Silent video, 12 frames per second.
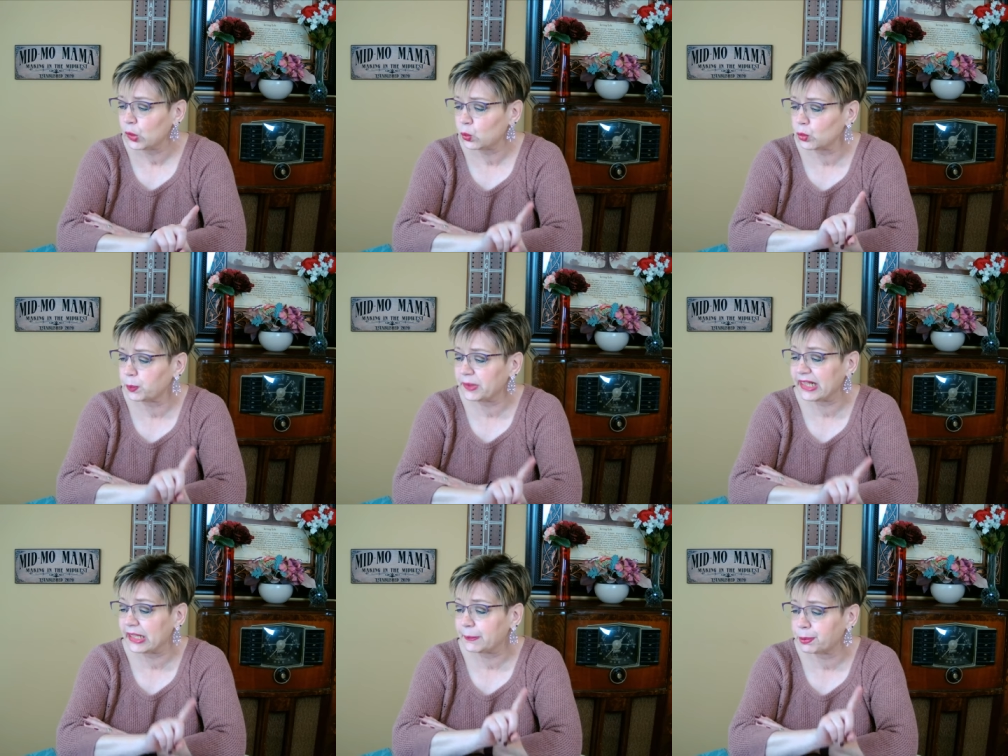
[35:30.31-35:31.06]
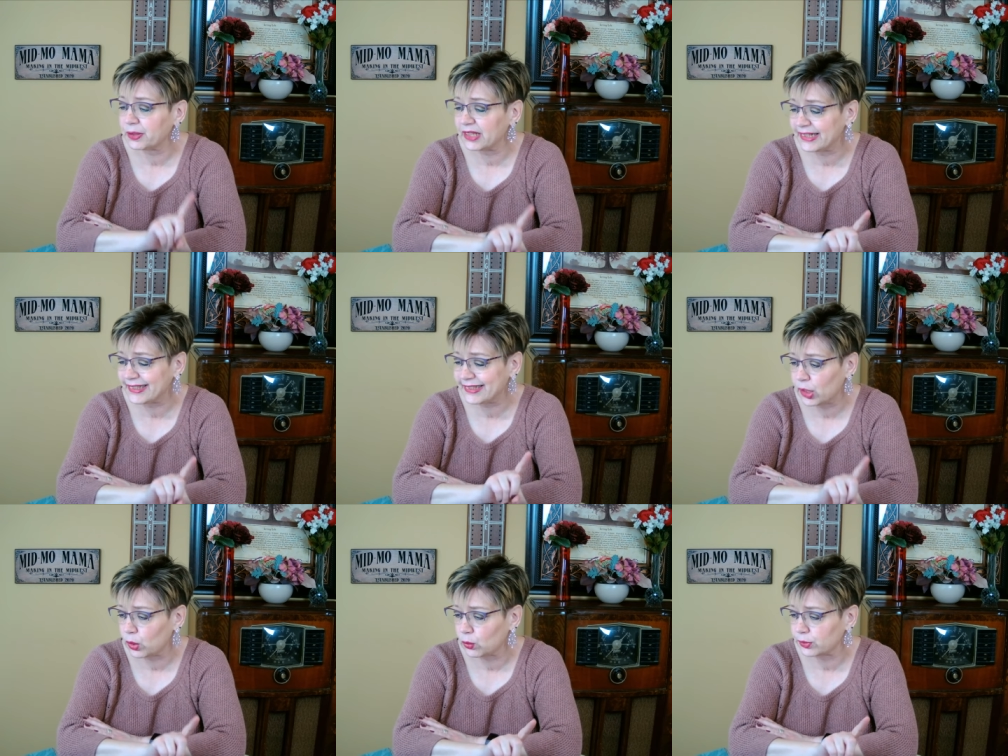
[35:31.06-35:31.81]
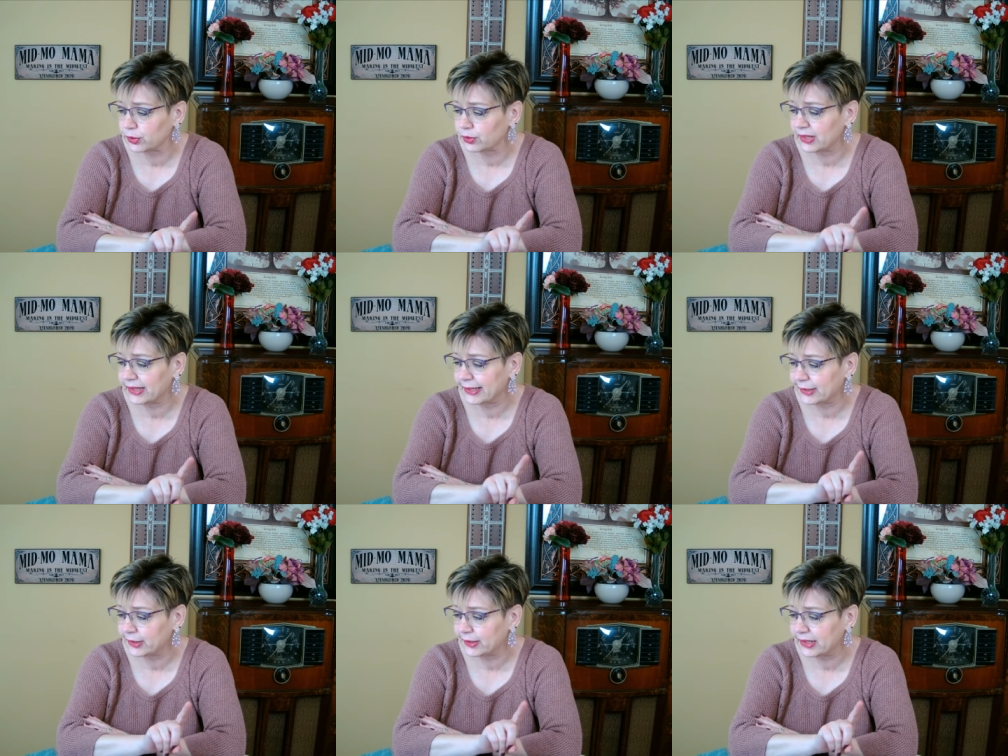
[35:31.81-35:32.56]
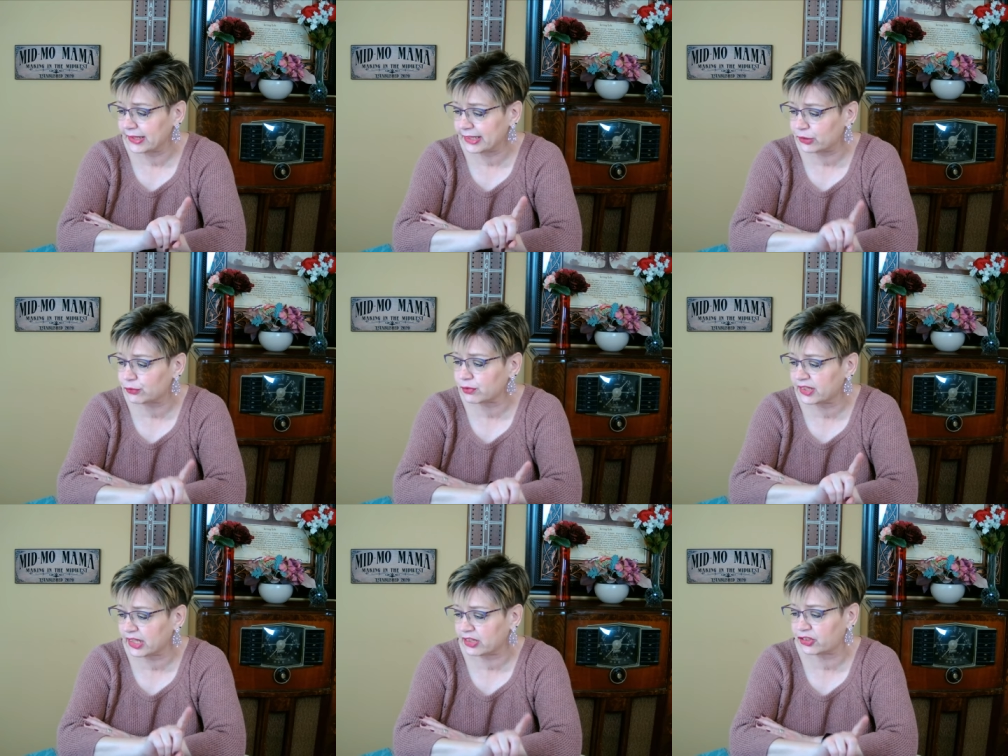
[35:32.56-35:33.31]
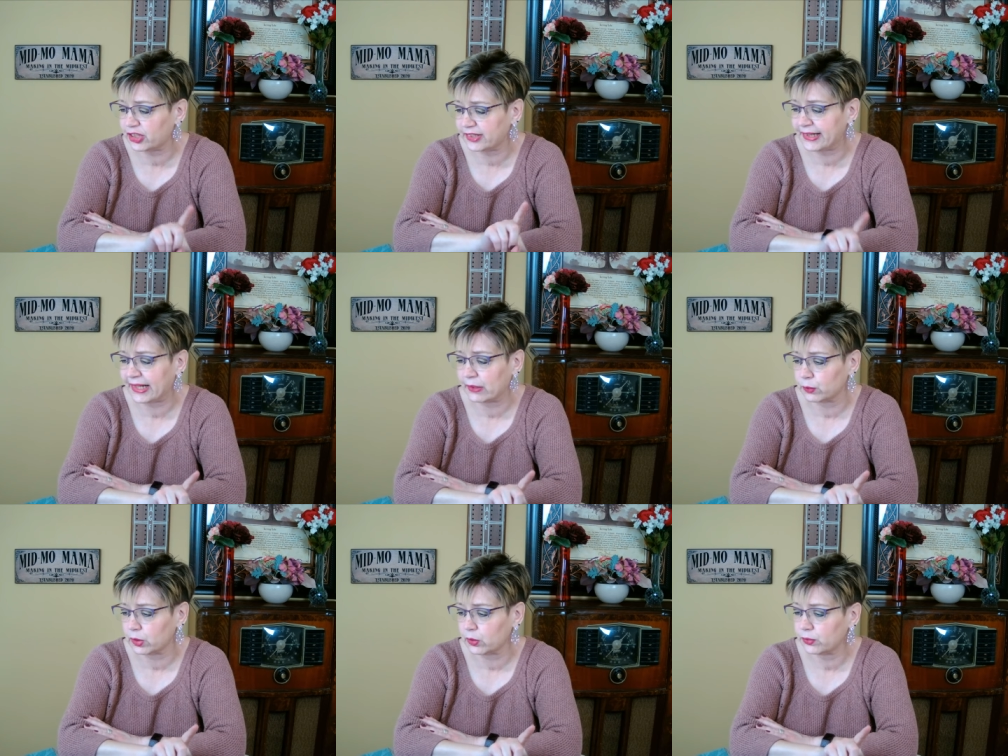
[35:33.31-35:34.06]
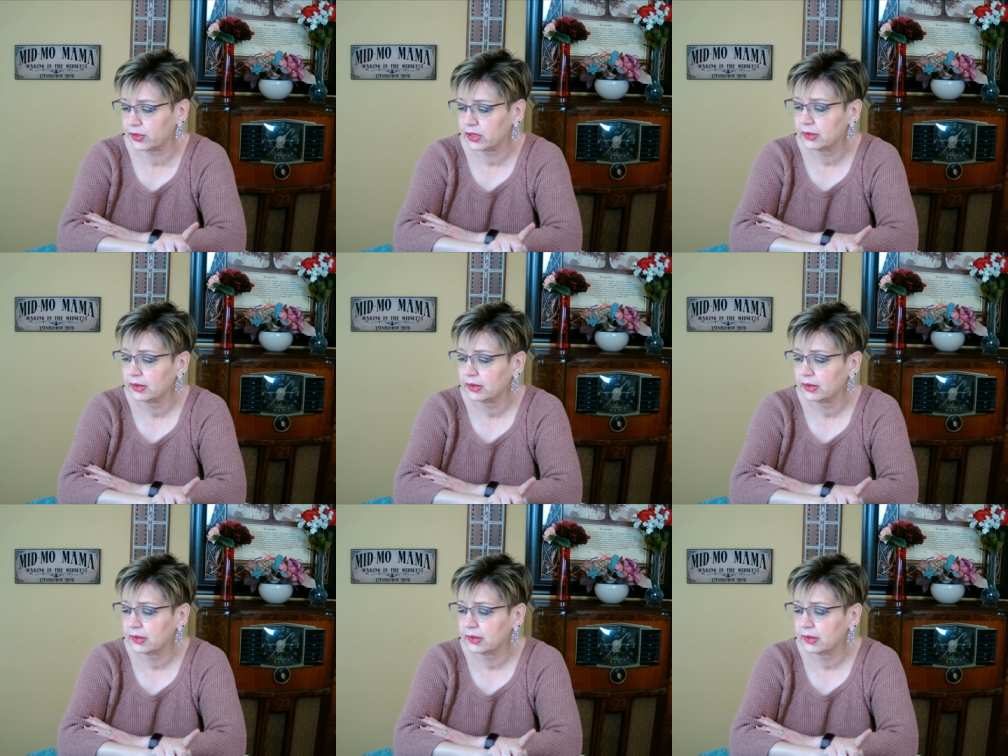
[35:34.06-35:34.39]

will be a placeholder in introduction download.